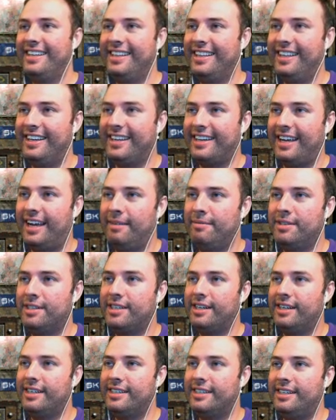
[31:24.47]
Look, I'm
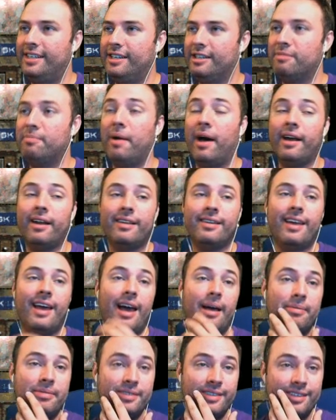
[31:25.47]
just gonna steal his bottle
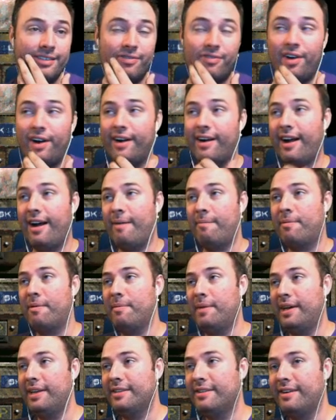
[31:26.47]
caps. He's fair
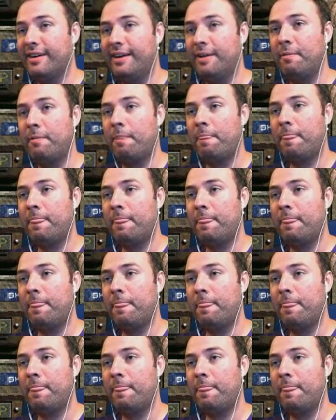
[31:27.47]
compromise, right?